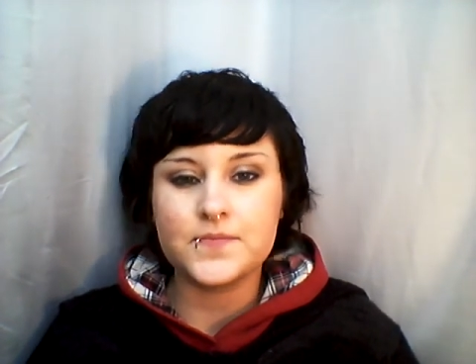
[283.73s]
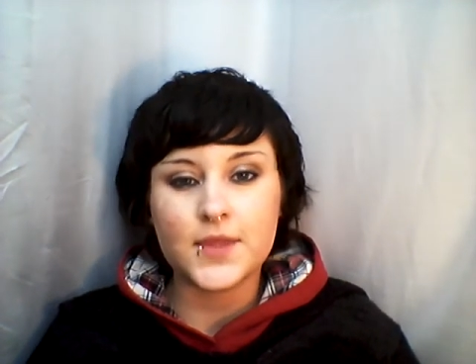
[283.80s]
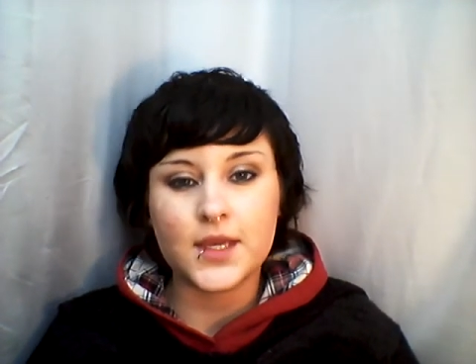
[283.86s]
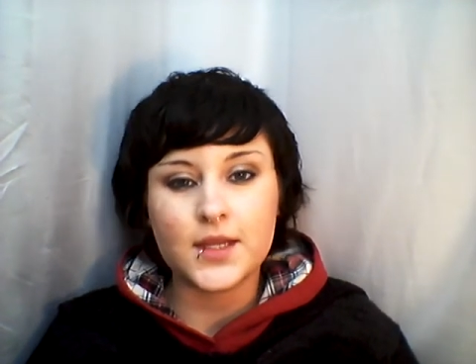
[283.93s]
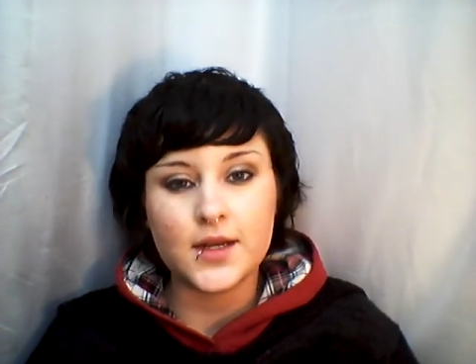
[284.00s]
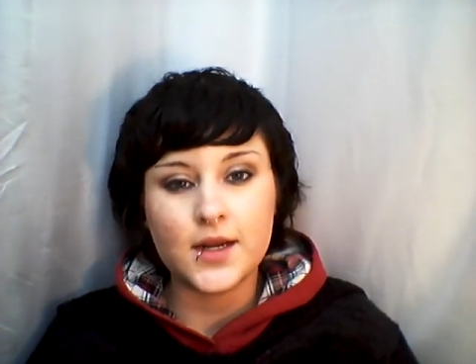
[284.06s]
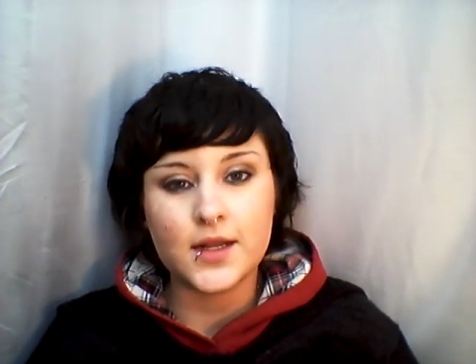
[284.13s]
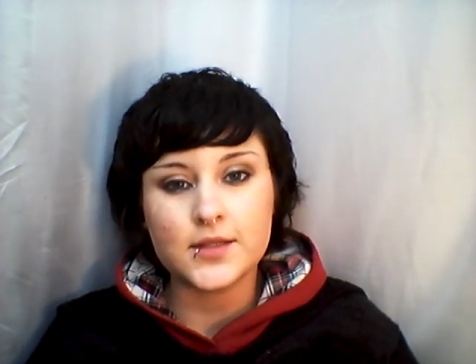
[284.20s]

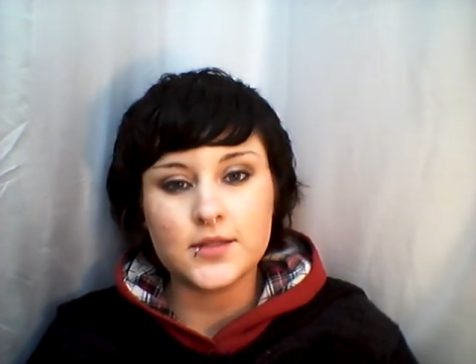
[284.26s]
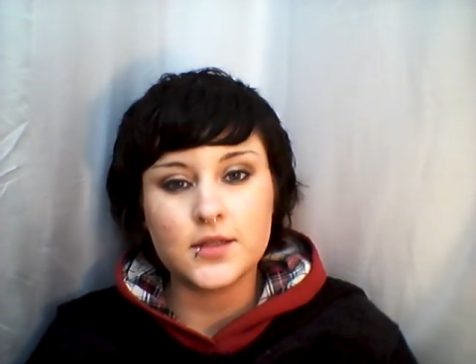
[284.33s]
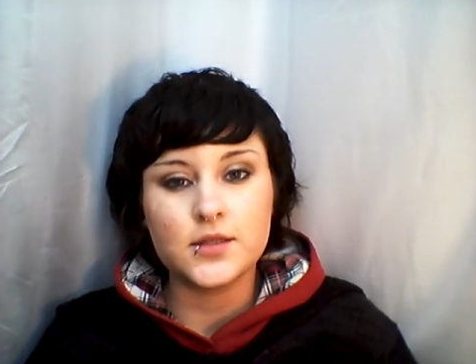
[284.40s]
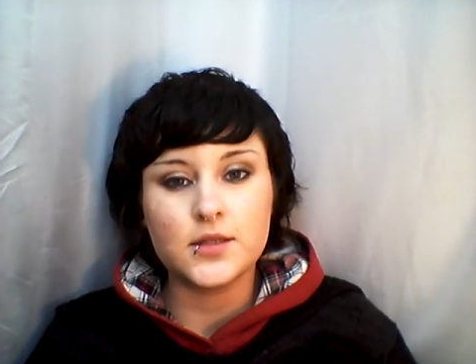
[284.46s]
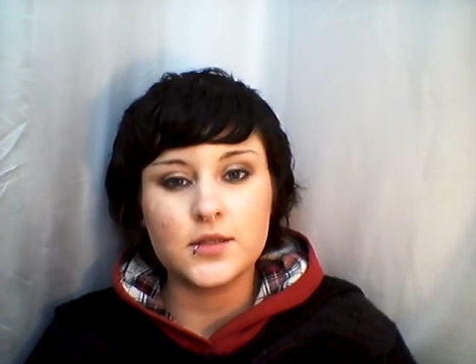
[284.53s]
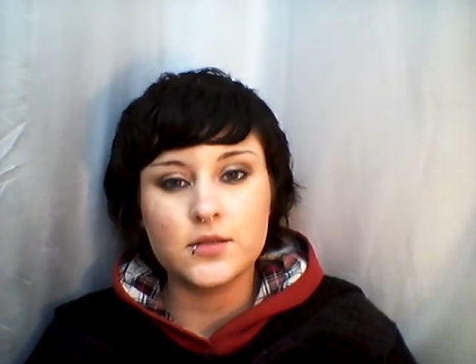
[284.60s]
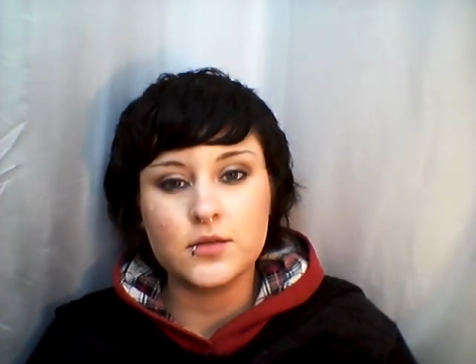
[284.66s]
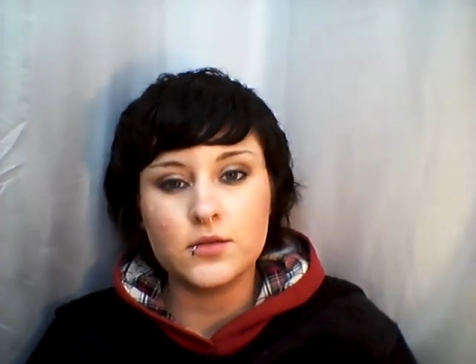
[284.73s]
and it has
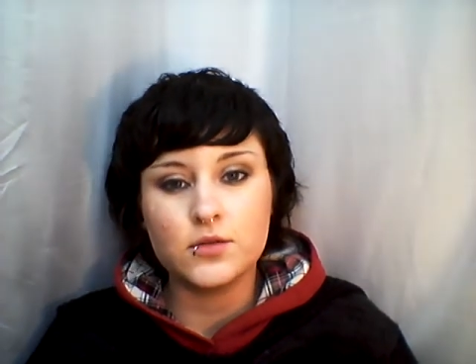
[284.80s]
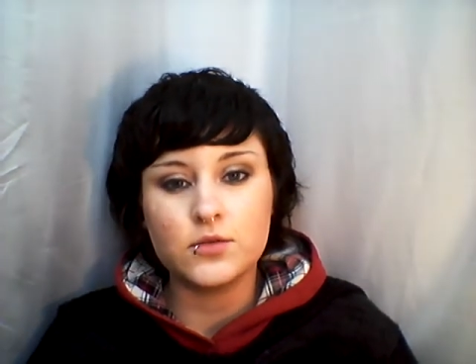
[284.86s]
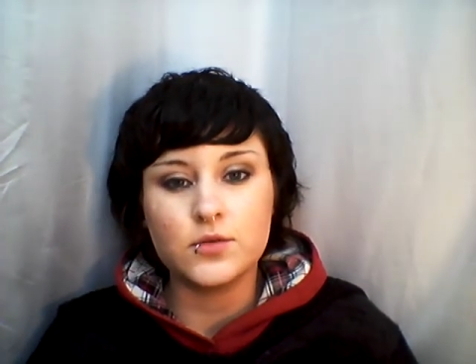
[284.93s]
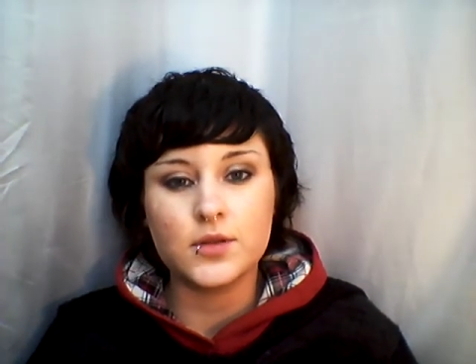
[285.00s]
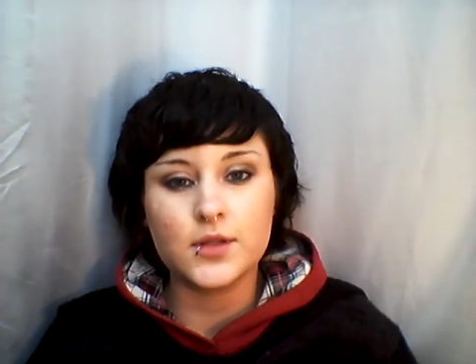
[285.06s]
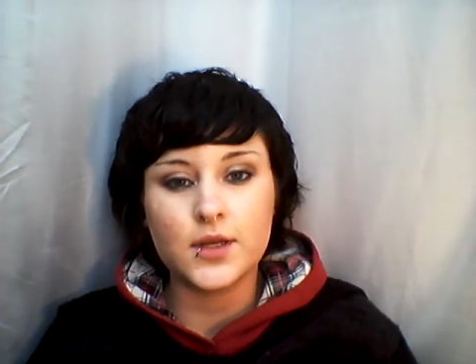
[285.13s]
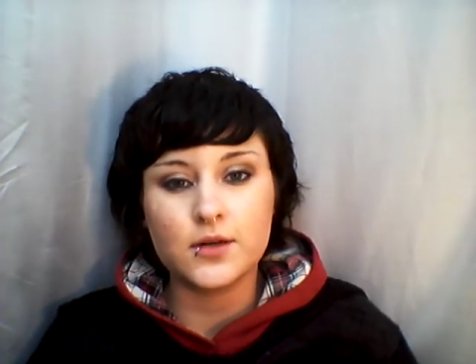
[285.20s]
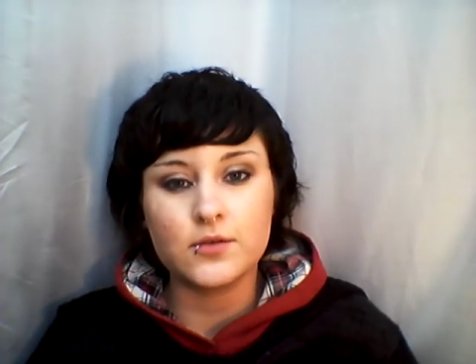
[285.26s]
nothing to do
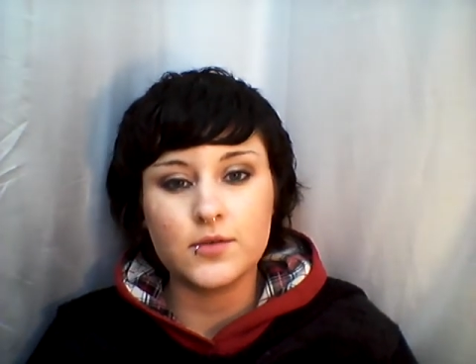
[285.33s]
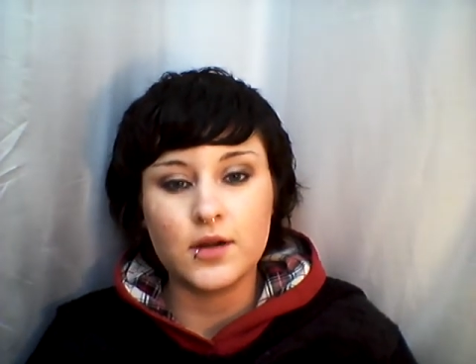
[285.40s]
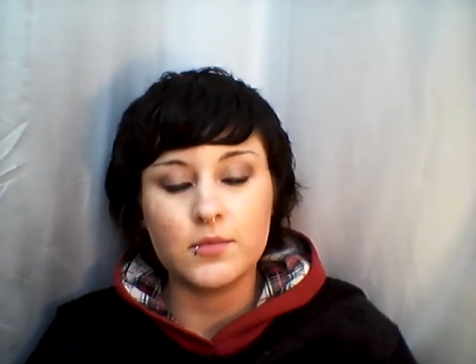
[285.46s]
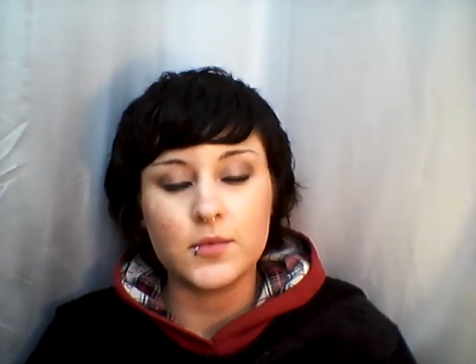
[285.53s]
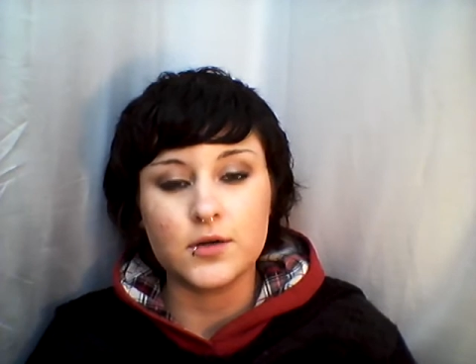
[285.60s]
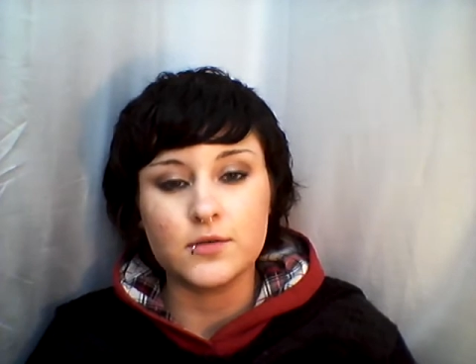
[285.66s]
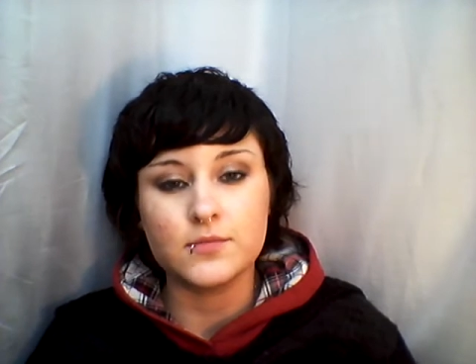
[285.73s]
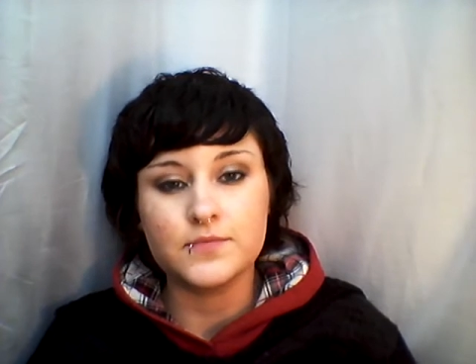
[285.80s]
with
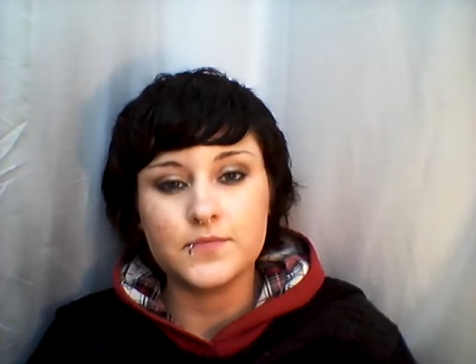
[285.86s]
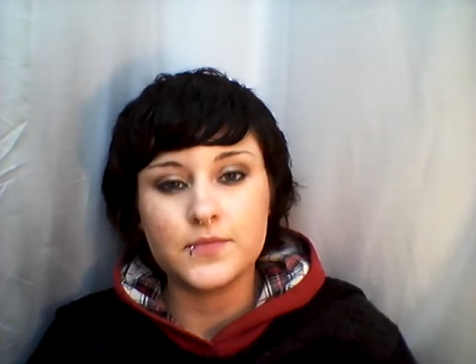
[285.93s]
NaNoWriMo.